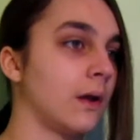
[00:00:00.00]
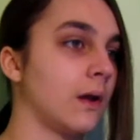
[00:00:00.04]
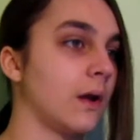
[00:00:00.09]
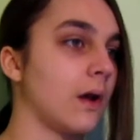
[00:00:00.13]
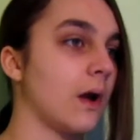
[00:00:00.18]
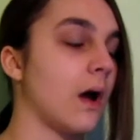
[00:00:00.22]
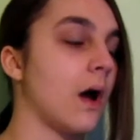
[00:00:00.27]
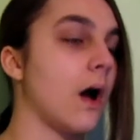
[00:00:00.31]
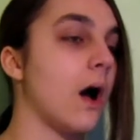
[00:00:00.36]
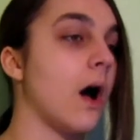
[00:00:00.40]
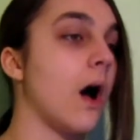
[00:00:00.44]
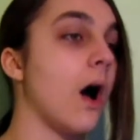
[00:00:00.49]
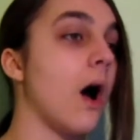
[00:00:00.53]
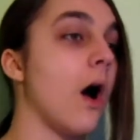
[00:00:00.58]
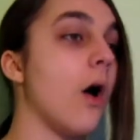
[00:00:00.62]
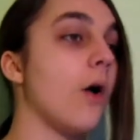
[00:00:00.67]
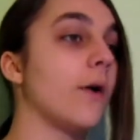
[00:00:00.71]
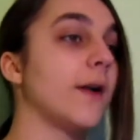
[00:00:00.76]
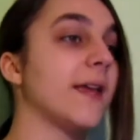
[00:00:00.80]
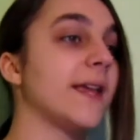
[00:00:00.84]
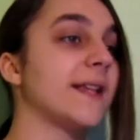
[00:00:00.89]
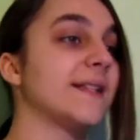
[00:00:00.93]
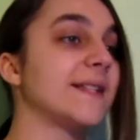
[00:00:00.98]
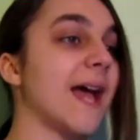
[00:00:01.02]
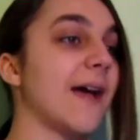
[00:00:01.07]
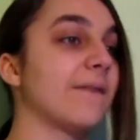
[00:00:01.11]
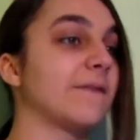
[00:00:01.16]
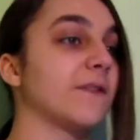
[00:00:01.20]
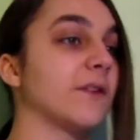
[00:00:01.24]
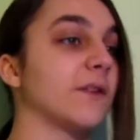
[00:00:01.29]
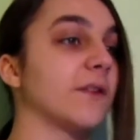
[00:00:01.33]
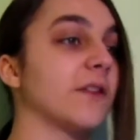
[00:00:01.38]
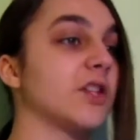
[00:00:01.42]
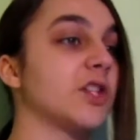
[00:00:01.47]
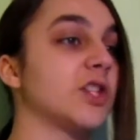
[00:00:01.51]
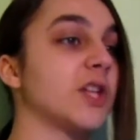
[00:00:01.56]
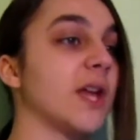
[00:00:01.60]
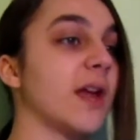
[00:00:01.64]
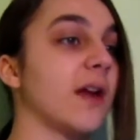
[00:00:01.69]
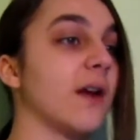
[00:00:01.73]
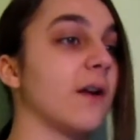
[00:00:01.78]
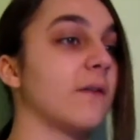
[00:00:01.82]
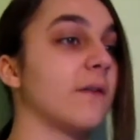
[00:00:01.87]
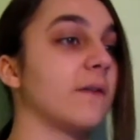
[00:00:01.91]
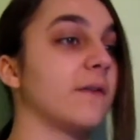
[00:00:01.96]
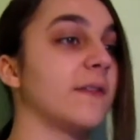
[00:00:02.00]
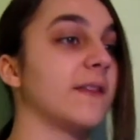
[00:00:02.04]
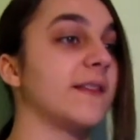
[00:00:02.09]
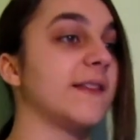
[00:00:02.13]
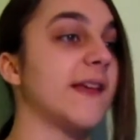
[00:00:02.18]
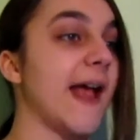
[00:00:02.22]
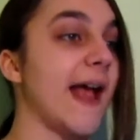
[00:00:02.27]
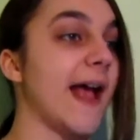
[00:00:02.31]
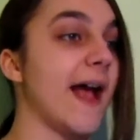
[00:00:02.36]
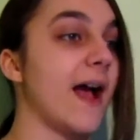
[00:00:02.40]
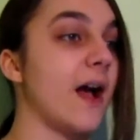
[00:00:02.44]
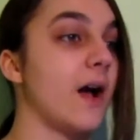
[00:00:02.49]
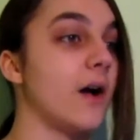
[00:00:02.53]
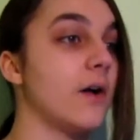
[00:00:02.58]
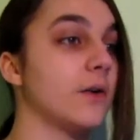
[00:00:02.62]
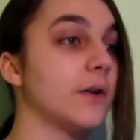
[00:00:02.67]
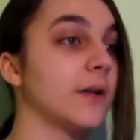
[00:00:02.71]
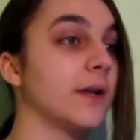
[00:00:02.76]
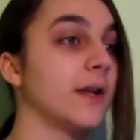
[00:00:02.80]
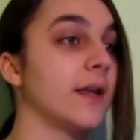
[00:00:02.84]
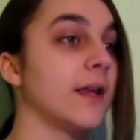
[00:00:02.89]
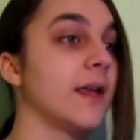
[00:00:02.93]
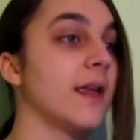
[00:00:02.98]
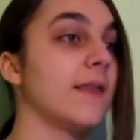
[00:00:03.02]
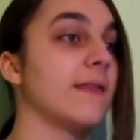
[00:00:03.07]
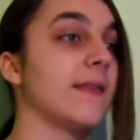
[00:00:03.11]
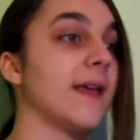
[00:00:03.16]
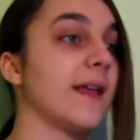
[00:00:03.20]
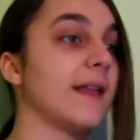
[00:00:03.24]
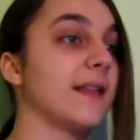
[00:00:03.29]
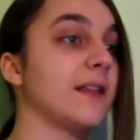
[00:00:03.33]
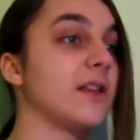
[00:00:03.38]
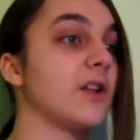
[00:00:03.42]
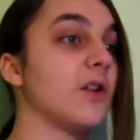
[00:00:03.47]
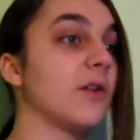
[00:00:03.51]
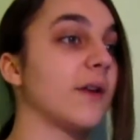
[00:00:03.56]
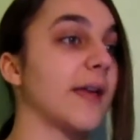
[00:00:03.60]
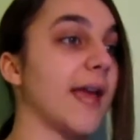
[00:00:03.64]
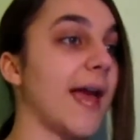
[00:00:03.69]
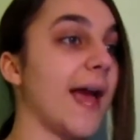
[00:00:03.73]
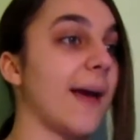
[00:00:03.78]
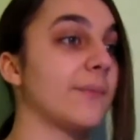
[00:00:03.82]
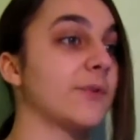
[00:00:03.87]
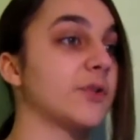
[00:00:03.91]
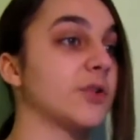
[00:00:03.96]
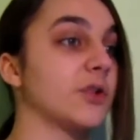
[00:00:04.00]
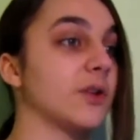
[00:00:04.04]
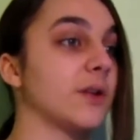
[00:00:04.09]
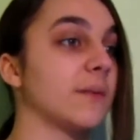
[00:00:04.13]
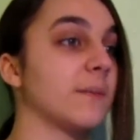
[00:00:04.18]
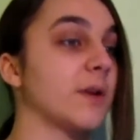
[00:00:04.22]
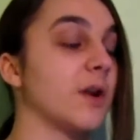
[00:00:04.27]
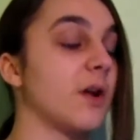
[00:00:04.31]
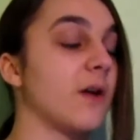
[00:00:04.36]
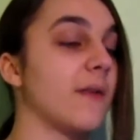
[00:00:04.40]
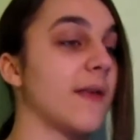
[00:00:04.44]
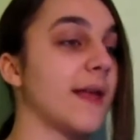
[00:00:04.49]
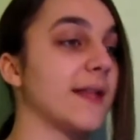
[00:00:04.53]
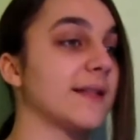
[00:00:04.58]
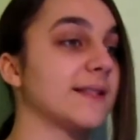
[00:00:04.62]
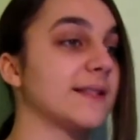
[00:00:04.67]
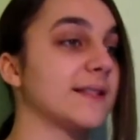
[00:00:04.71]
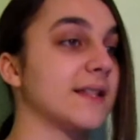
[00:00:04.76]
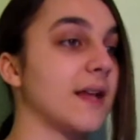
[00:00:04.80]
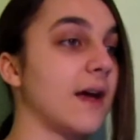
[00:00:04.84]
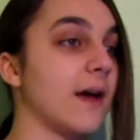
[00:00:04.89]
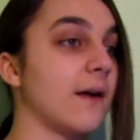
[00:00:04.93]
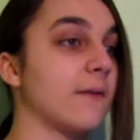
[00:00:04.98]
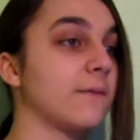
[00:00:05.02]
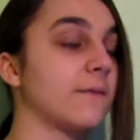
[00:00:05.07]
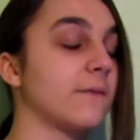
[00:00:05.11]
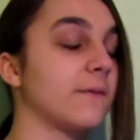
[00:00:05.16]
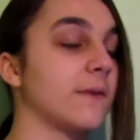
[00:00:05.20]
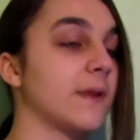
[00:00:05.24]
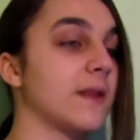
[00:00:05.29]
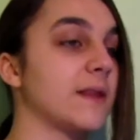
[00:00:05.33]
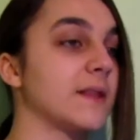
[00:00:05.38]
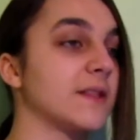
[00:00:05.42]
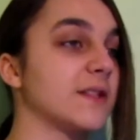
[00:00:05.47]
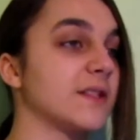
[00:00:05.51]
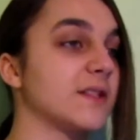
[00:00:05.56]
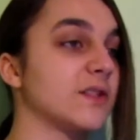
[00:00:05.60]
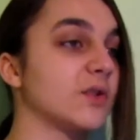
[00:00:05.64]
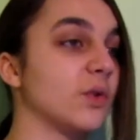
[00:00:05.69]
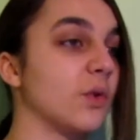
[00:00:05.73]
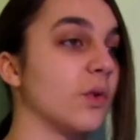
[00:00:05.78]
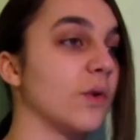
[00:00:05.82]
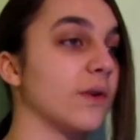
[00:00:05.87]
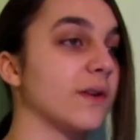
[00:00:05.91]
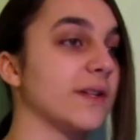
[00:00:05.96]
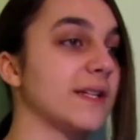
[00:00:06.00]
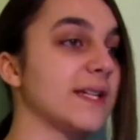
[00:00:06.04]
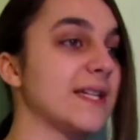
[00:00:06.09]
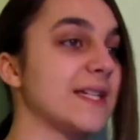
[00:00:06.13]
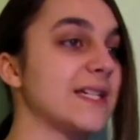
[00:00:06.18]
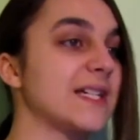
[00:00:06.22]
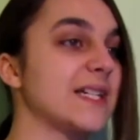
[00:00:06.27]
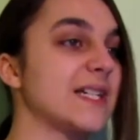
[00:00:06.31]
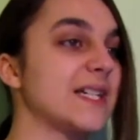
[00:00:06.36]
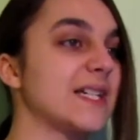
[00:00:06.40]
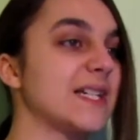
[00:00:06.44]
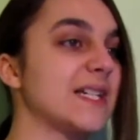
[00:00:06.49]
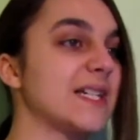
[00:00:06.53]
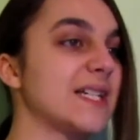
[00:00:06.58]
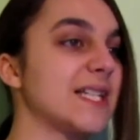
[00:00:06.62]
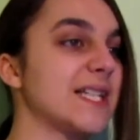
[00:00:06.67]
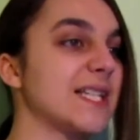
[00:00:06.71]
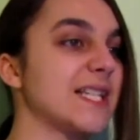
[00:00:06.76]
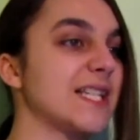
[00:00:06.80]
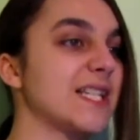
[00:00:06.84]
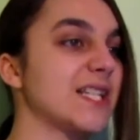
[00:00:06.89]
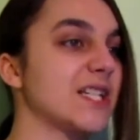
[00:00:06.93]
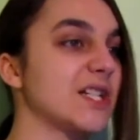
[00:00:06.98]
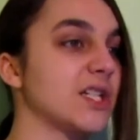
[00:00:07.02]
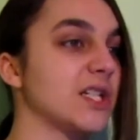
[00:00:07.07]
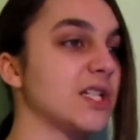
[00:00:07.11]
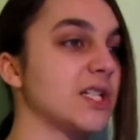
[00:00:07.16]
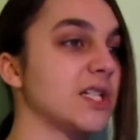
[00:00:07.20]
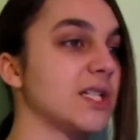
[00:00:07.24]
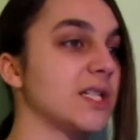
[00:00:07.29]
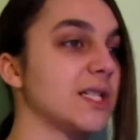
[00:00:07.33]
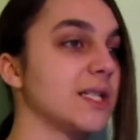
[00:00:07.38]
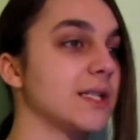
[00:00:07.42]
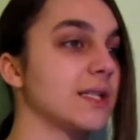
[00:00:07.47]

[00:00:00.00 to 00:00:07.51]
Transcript: Oh, he's after the sheriff of the town that, you know, captured him and all that stuff in the story. That's not good.